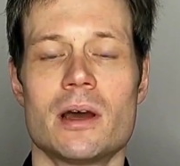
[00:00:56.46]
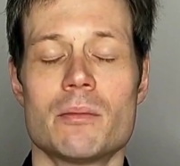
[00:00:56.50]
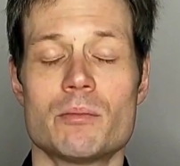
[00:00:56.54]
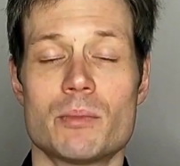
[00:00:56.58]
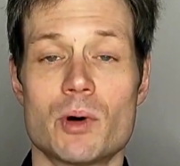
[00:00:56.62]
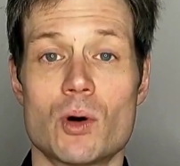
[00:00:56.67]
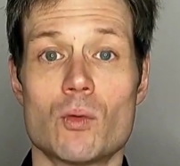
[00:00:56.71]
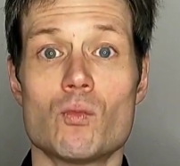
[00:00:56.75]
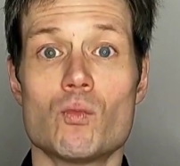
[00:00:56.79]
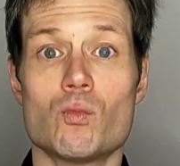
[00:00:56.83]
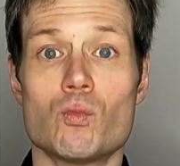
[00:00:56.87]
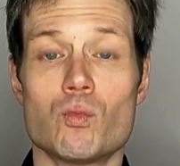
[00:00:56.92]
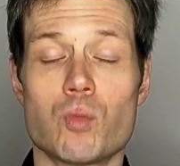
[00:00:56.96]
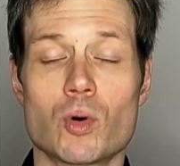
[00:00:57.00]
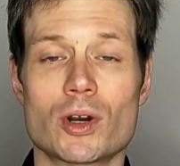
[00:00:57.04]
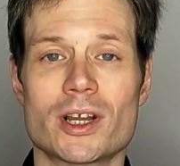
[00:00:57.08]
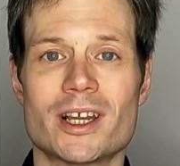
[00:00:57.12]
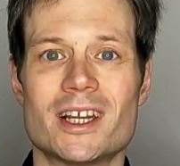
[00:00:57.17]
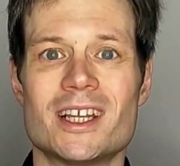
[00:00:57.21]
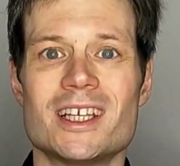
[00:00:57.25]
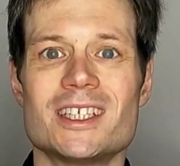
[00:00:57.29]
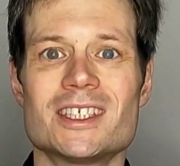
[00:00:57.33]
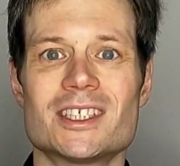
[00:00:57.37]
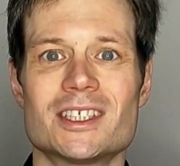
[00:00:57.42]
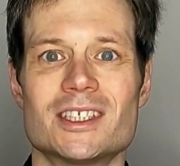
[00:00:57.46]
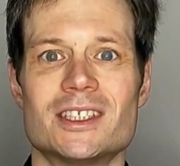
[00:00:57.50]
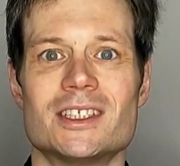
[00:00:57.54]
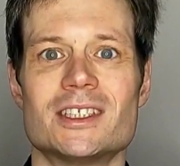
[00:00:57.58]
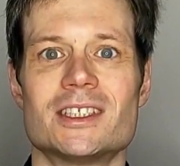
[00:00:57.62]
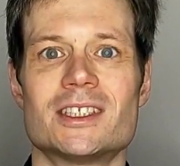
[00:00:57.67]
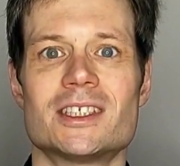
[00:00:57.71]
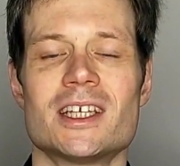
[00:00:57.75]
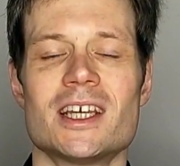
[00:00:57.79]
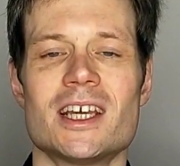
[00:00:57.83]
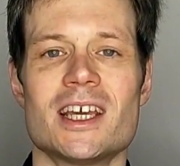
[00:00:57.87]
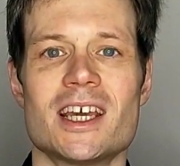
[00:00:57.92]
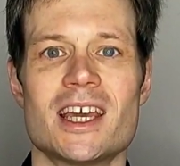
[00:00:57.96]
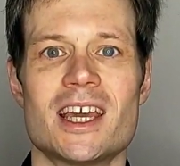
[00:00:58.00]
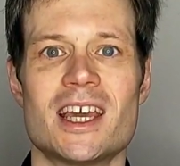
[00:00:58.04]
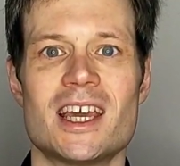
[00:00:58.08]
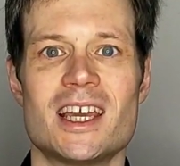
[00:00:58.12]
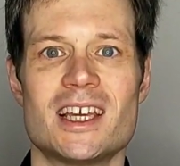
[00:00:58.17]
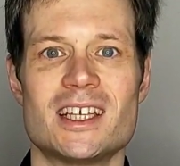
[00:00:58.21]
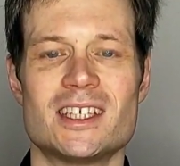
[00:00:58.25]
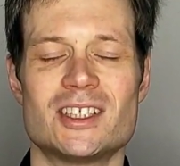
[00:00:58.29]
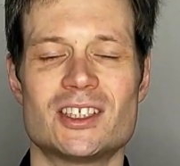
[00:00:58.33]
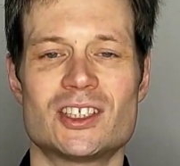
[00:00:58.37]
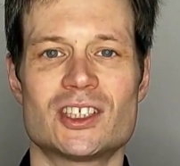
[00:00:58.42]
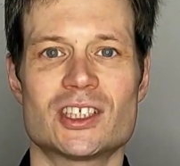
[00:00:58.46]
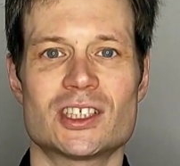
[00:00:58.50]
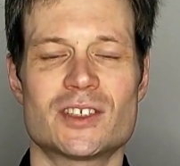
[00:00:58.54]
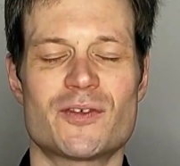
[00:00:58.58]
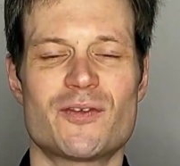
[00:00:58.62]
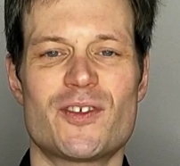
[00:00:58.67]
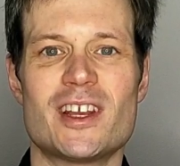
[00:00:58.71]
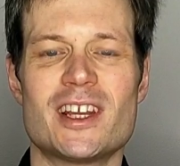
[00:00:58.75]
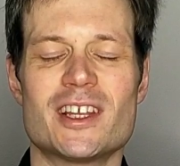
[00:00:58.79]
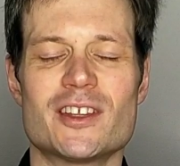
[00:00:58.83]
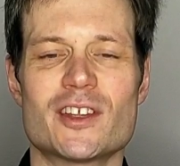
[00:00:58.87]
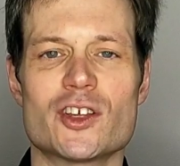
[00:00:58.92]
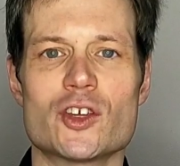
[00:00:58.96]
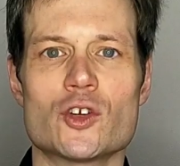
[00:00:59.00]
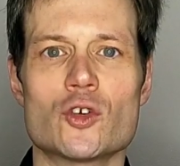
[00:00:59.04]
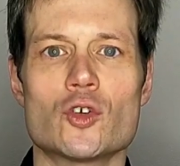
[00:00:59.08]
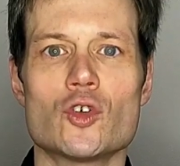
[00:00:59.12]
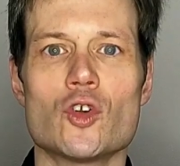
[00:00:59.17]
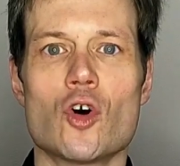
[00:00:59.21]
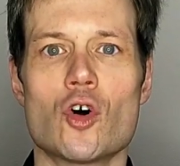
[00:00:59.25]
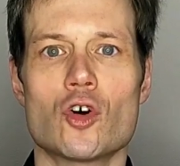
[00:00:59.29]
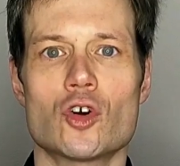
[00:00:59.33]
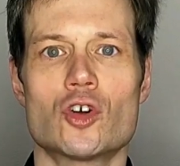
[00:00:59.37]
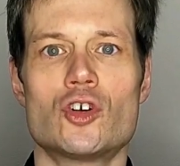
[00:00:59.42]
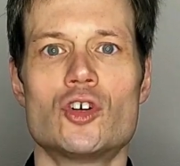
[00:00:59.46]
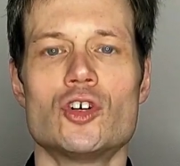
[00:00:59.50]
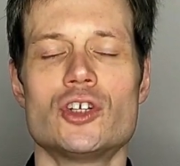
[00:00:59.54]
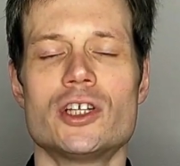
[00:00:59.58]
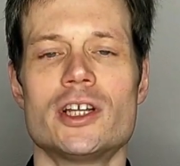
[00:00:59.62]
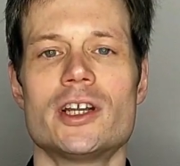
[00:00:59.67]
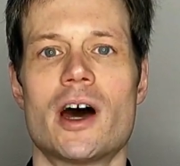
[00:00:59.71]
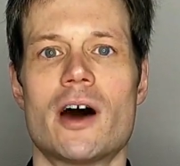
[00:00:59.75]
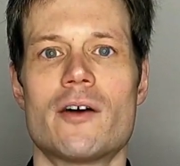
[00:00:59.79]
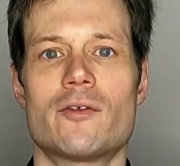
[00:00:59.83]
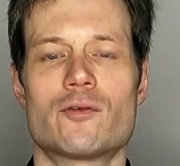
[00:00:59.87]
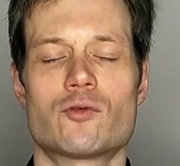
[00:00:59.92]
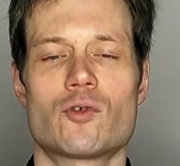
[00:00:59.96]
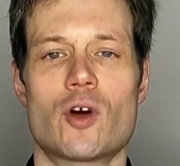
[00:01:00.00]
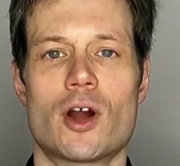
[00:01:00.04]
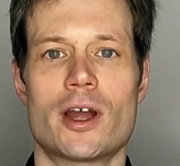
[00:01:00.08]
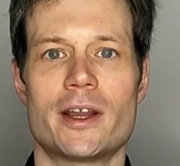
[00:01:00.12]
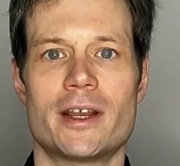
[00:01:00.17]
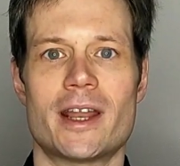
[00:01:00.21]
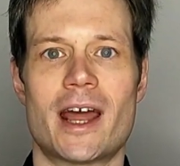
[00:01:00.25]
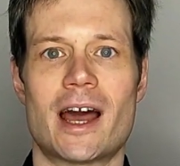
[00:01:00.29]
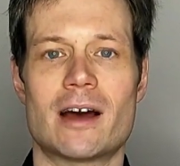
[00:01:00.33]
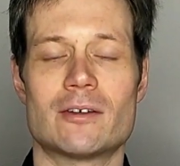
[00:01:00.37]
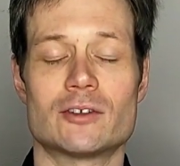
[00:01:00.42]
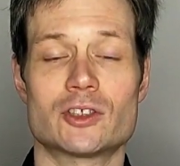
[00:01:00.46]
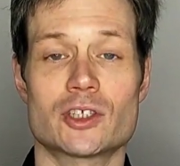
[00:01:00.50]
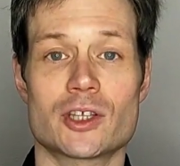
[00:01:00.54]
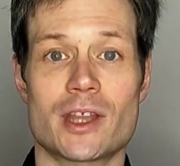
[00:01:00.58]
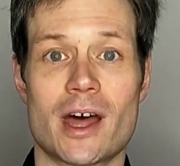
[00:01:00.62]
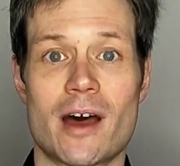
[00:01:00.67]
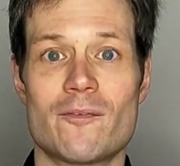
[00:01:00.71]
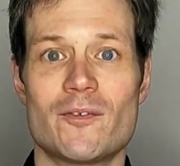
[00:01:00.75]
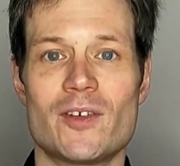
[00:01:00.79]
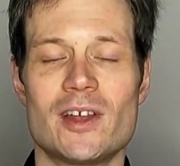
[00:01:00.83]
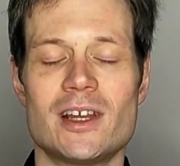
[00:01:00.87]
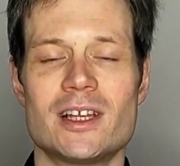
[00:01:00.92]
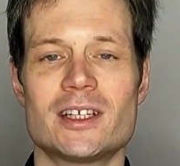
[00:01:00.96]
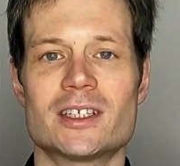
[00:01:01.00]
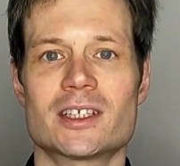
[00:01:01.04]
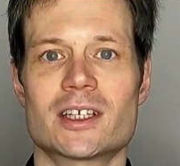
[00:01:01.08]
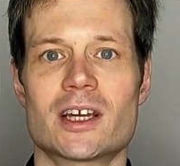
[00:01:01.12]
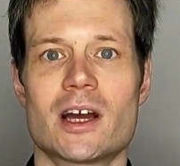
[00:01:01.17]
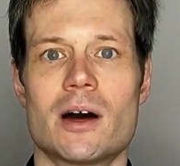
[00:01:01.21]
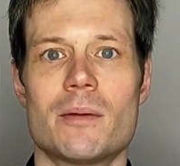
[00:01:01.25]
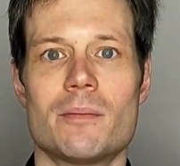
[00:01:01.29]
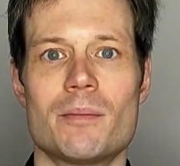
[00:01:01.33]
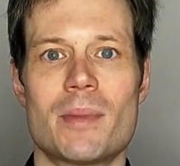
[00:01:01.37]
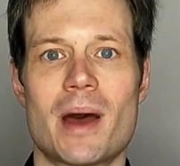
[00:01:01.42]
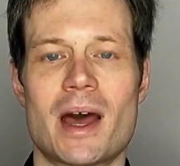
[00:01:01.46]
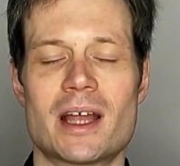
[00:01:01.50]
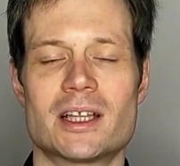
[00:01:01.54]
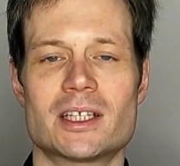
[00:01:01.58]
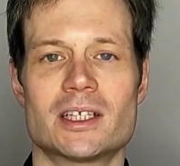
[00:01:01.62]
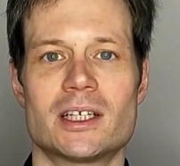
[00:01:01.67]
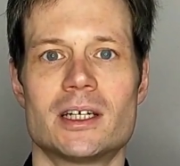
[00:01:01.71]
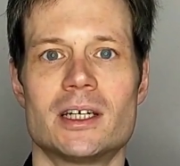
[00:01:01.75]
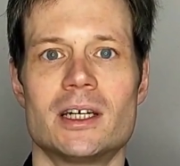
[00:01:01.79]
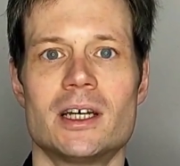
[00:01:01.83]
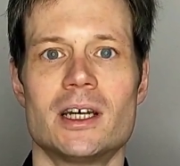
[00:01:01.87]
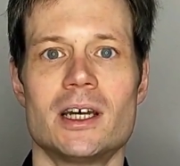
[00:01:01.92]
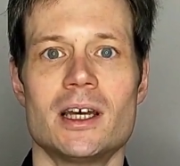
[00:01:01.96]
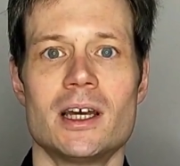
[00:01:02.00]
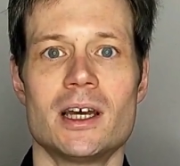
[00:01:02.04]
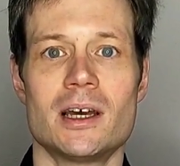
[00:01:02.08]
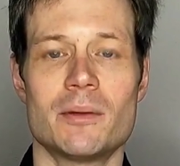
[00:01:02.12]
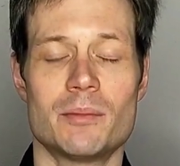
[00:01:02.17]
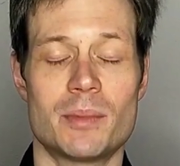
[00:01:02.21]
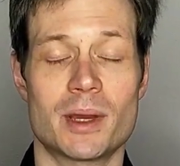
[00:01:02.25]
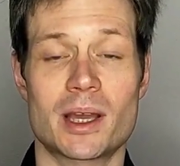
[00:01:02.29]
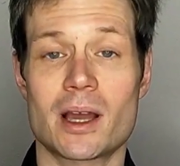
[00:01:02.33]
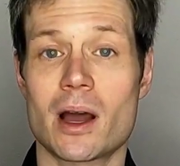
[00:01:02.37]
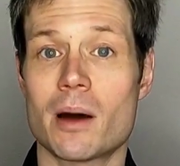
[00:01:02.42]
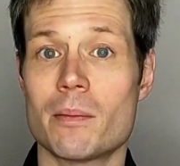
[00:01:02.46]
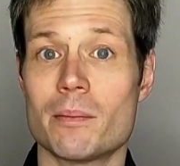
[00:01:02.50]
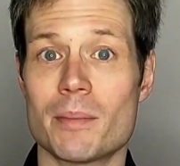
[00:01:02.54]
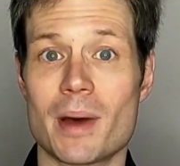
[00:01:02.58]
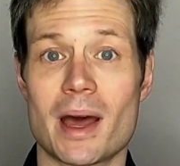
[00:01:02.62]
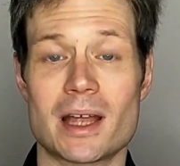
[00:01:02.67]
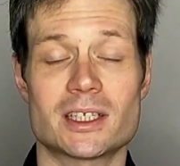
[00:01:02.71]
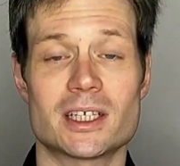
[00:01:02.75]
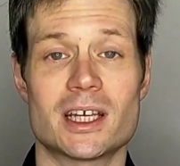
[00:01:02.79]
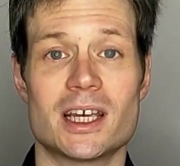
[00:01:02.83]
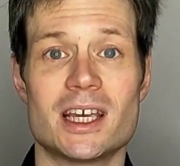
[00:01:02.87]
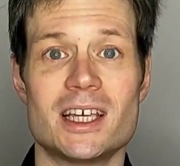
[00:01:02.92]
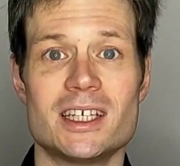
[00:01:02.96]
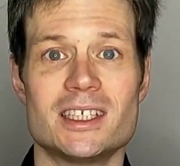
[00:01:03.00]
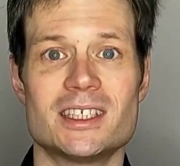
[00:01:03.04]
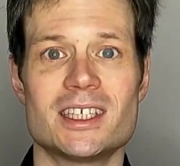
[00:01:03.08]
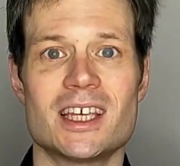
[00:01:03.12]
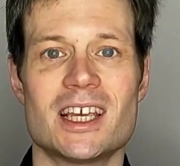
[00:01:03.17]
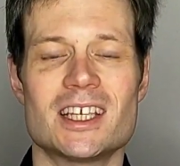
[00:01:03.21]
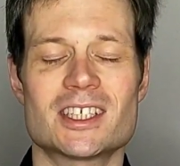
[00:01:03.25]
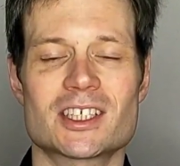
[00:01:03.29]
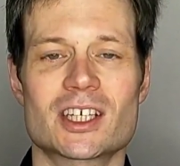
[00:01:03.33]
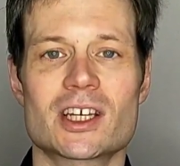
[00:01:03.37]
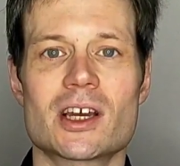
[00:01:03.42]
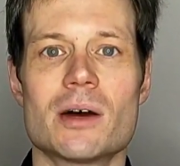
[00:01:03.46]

But what it isn't is just feeling that you're not good enough right now. So that feeling to become better is a